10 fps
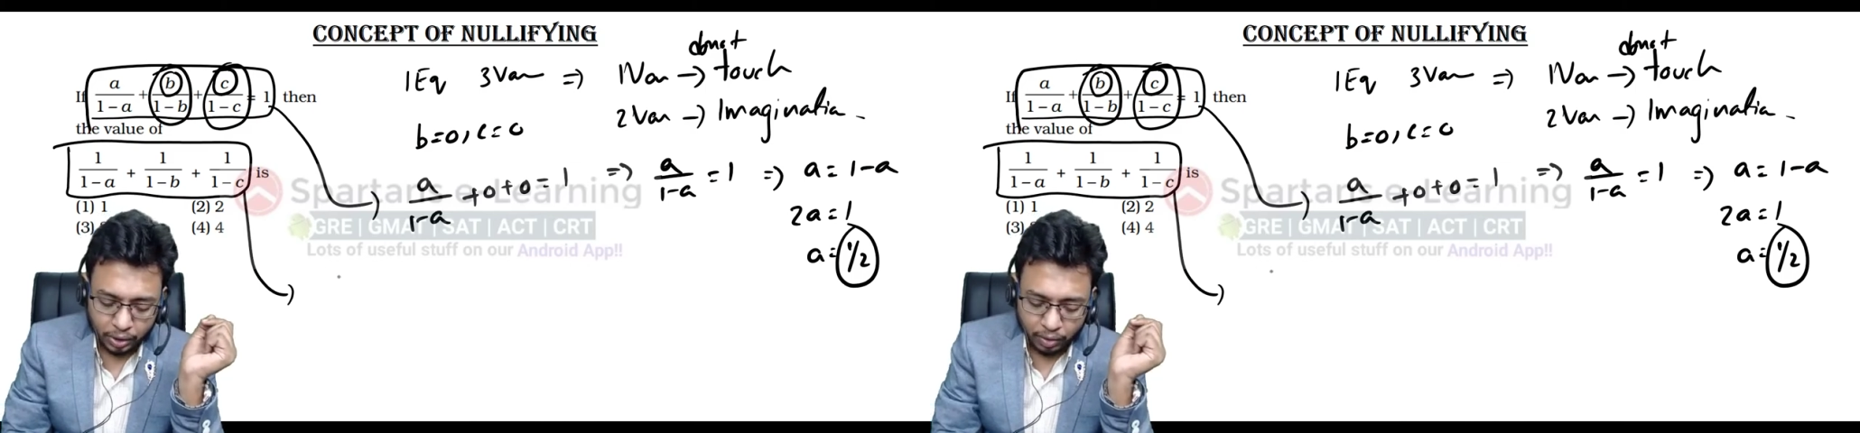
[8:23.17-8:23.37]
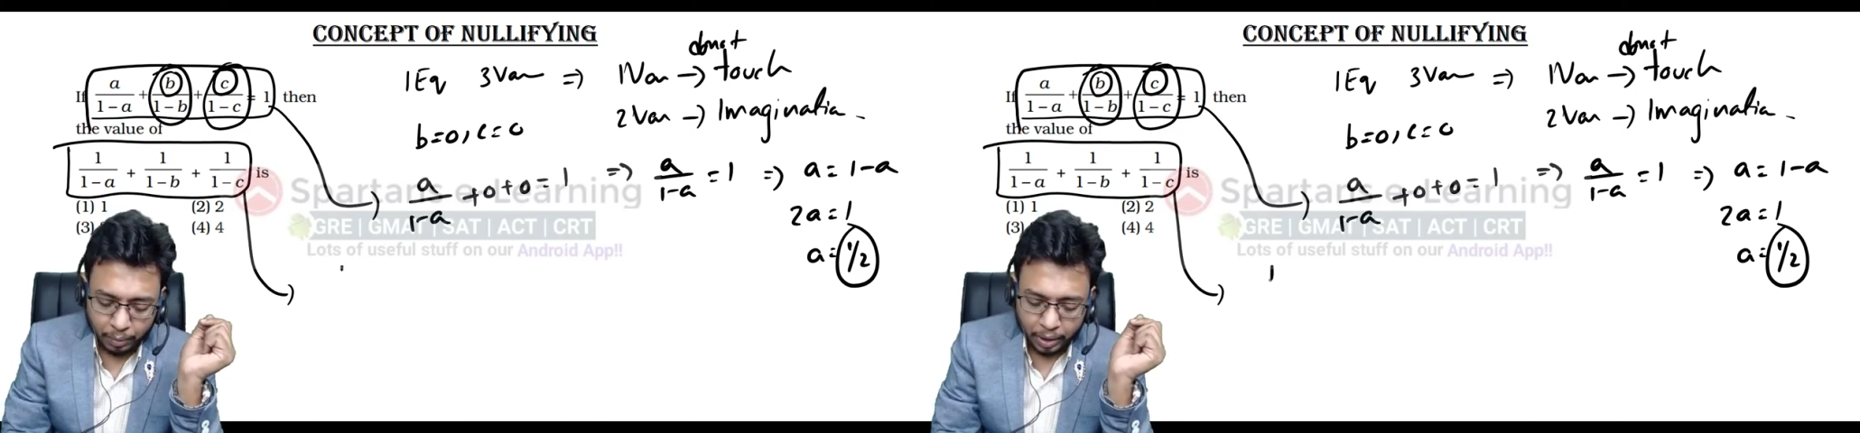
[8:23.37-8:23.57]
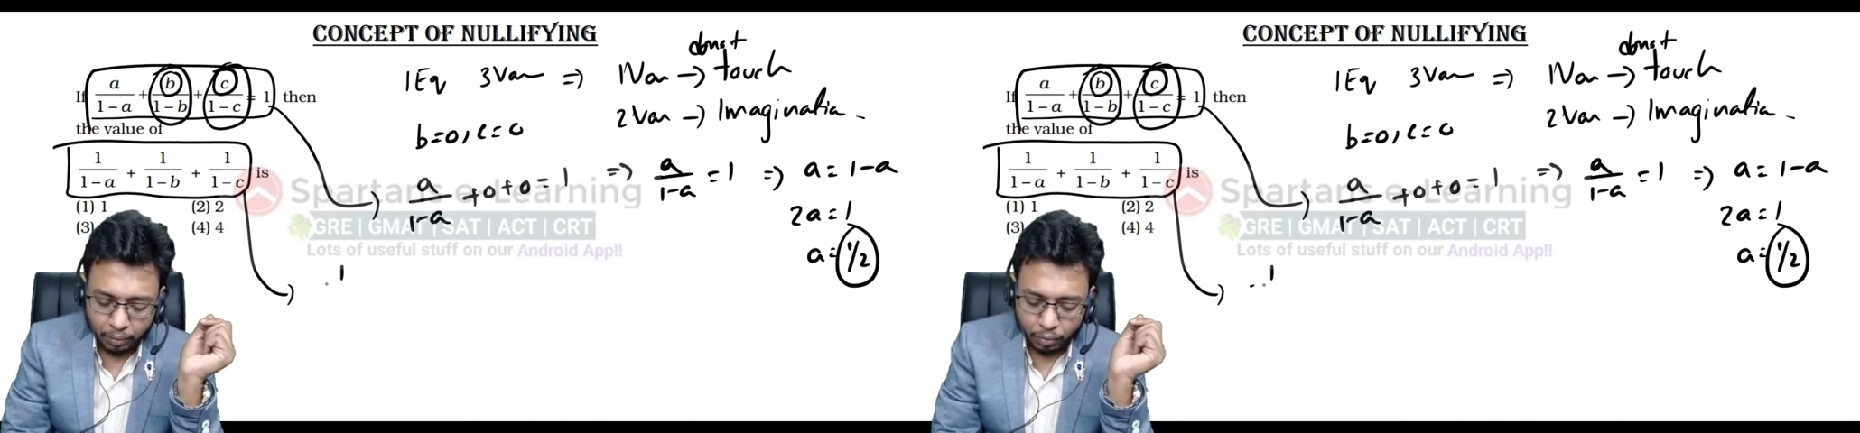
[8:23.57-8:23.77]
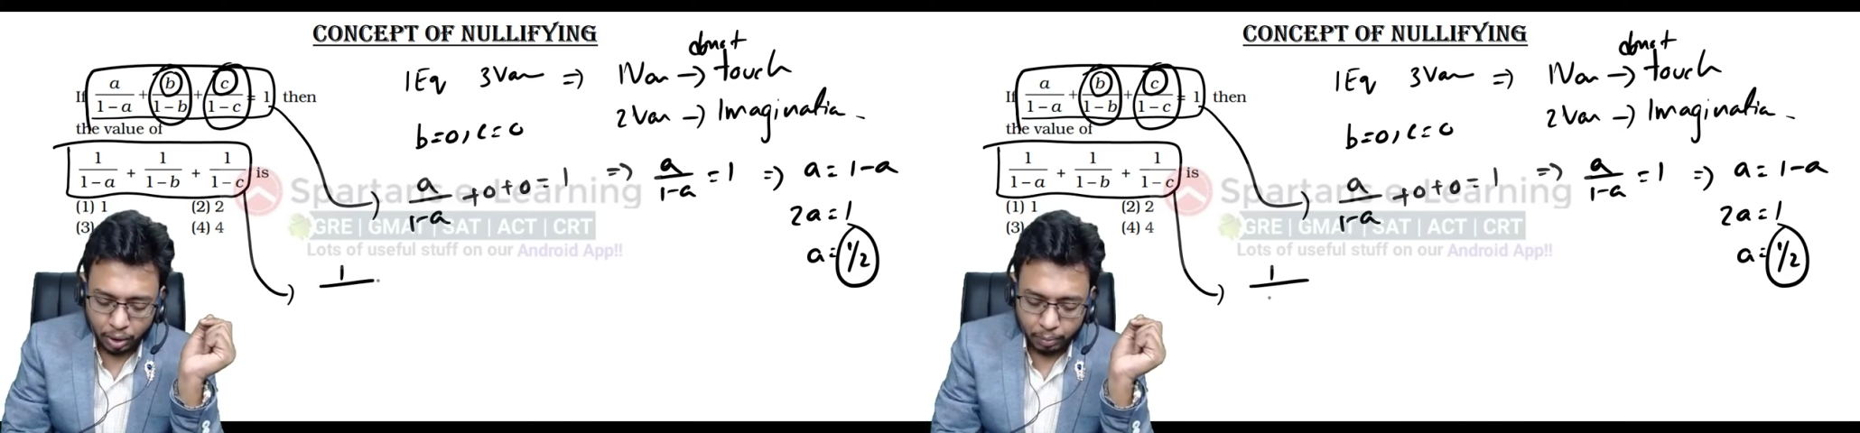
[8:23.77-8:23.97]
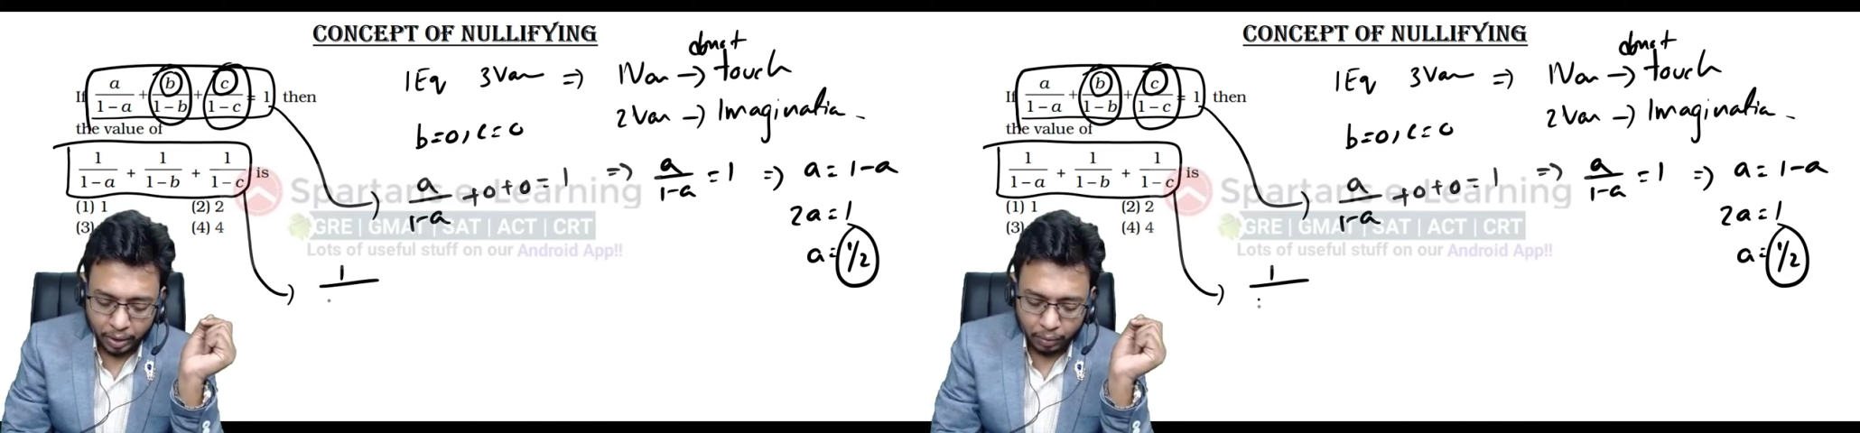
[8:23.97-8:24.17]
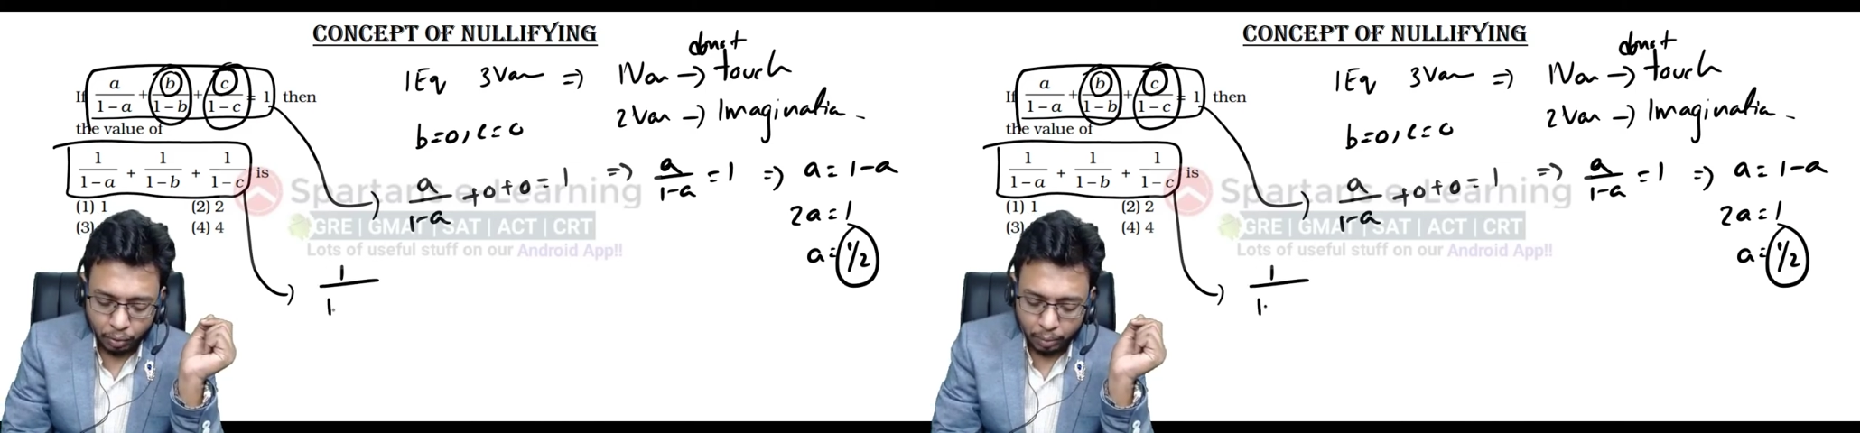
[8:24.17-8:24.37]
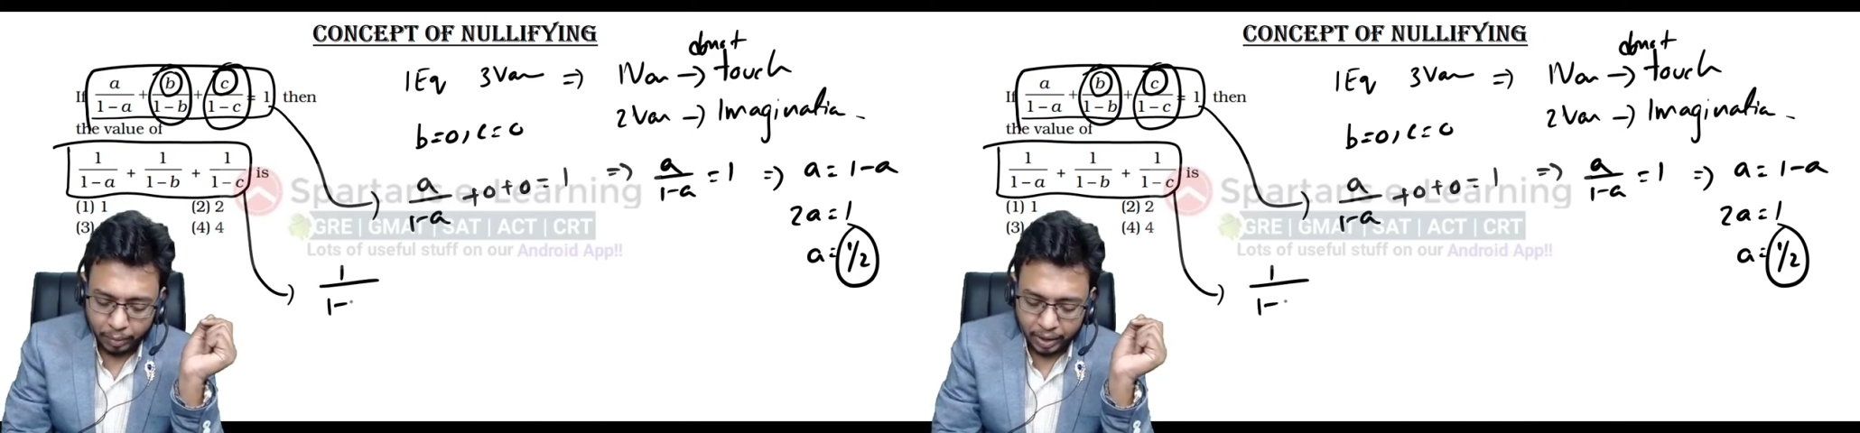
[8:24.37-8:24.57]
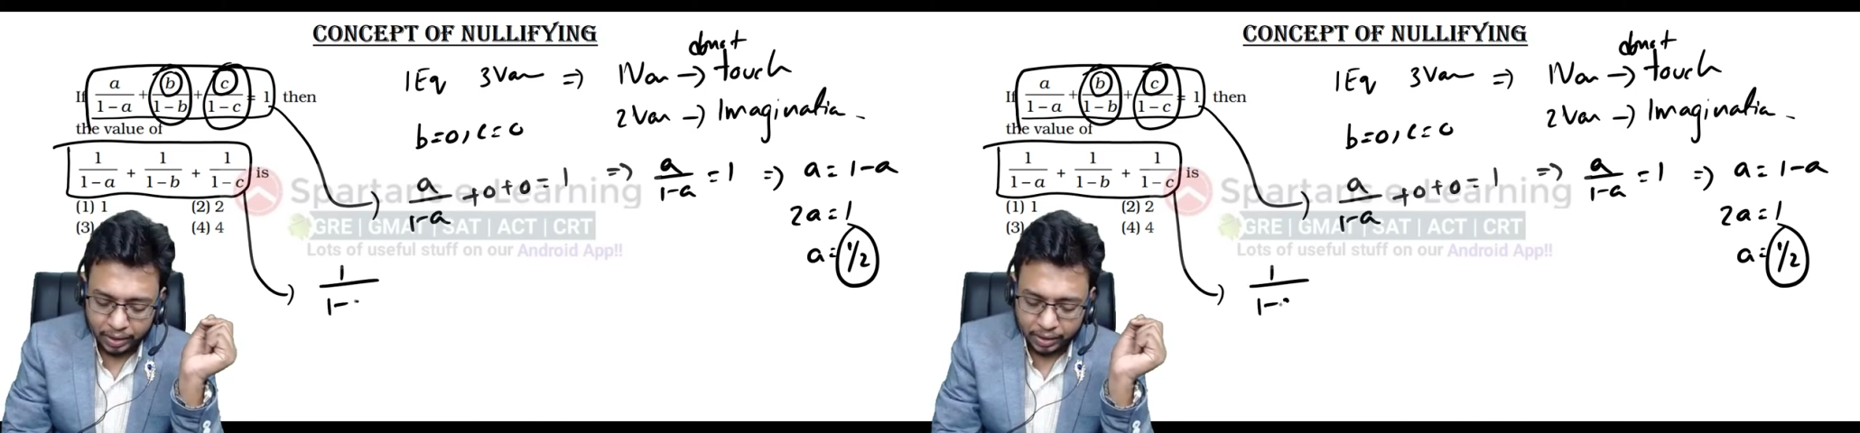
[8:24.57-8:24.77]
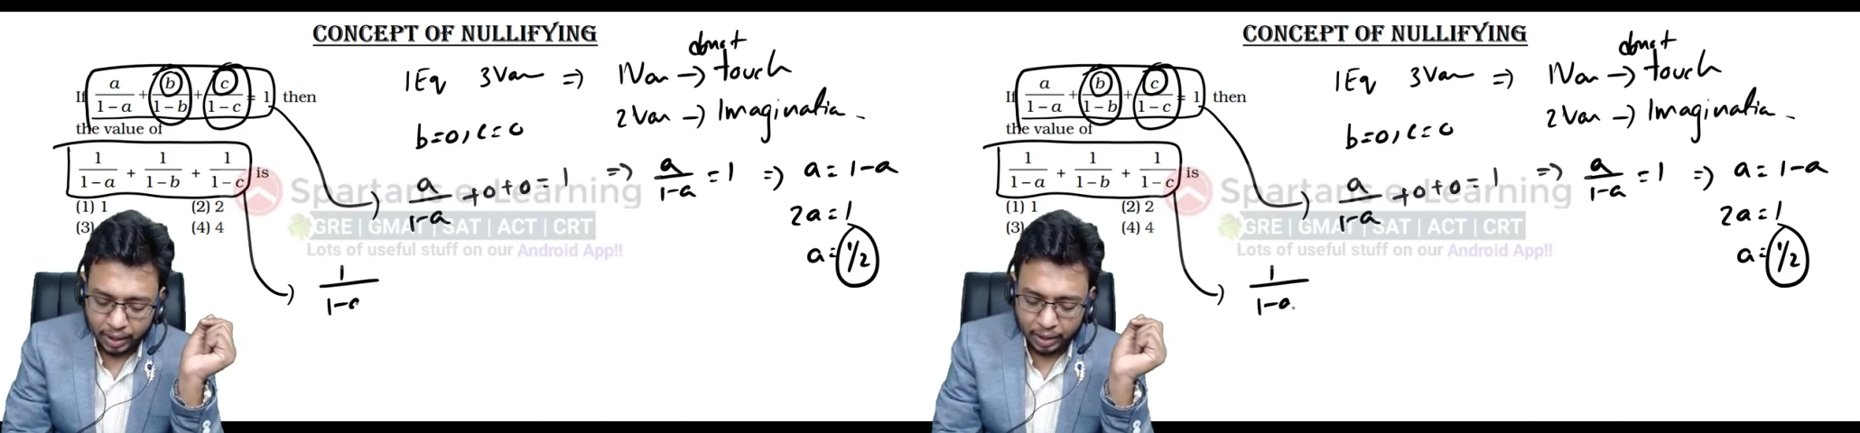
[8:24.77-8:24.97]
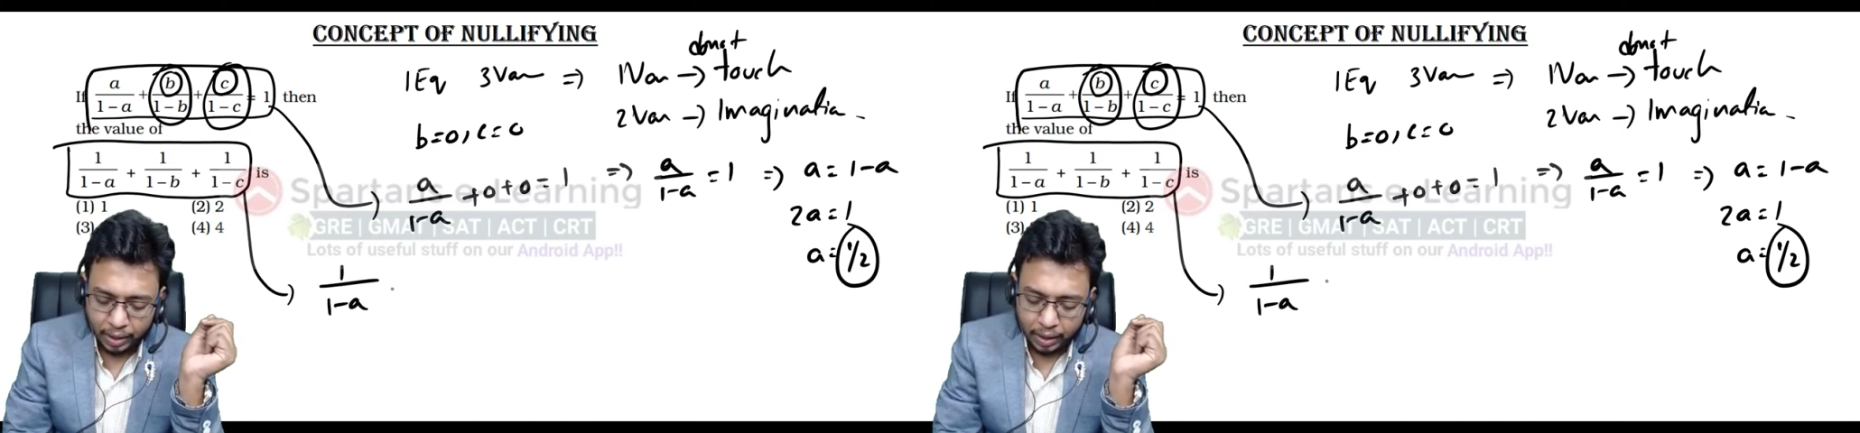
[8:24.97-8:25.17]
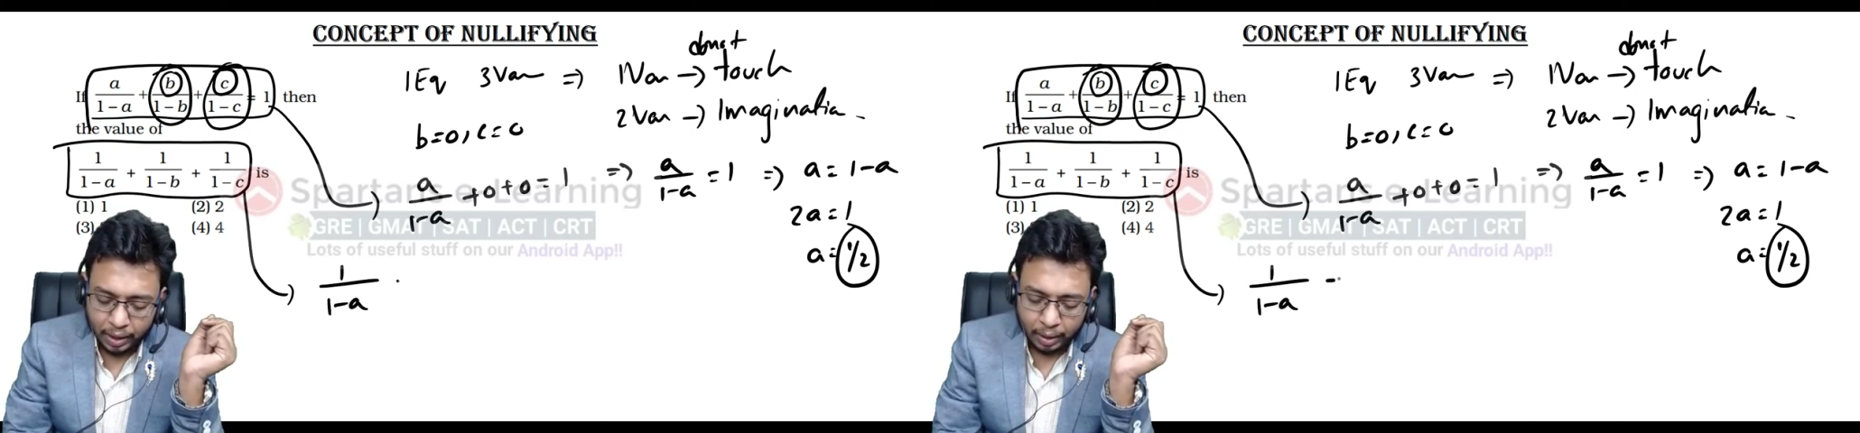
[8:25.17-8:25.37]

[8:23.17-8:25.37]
it will become 1 by 1 minus a